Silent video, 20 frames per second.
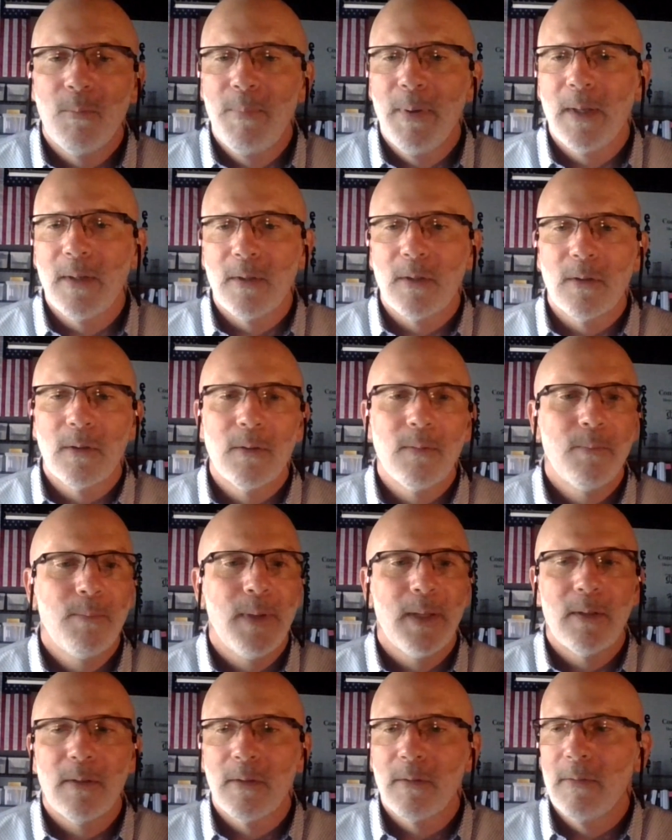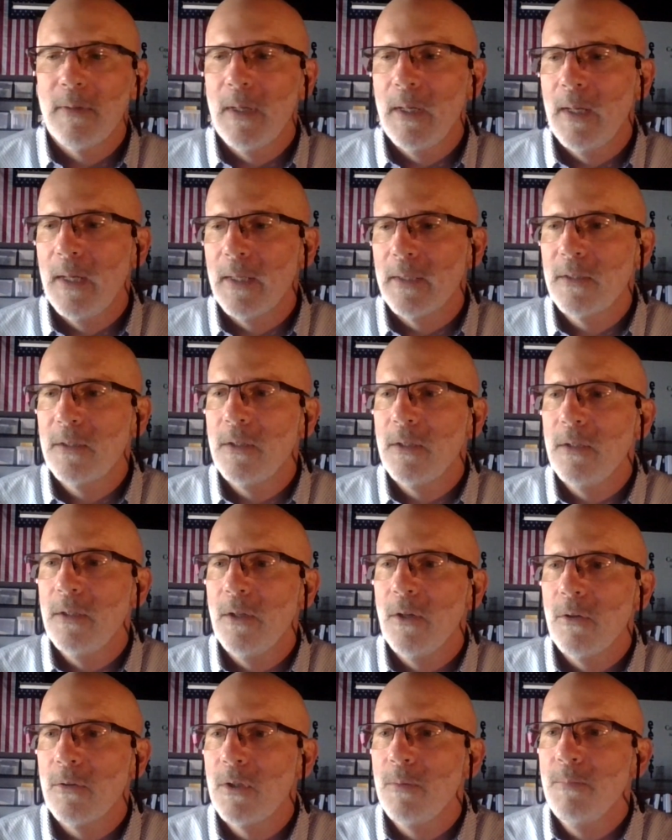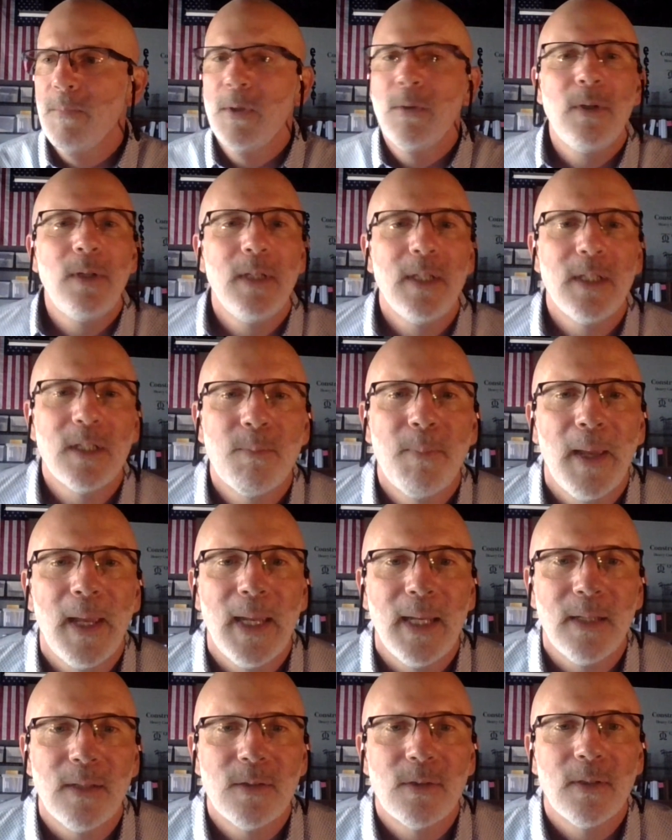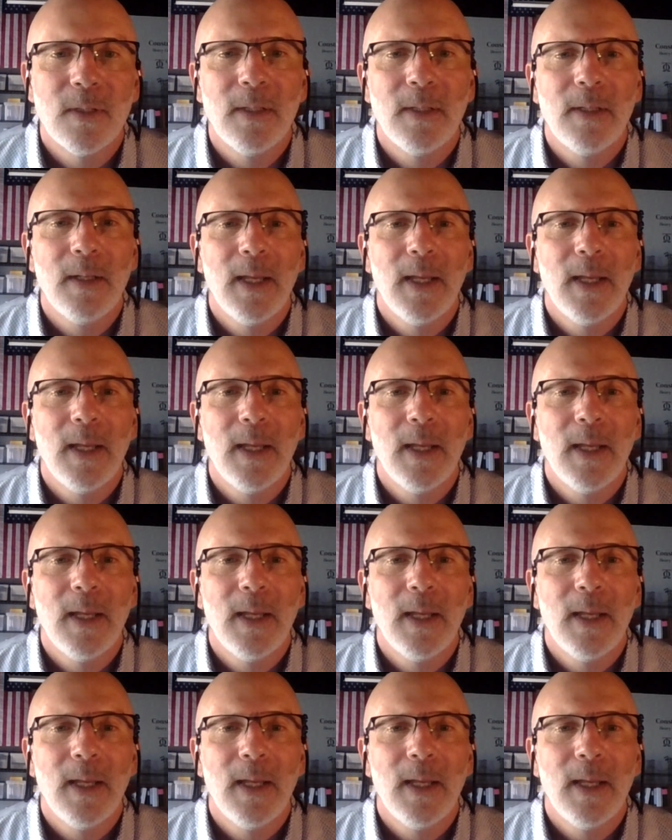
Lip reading: better community space,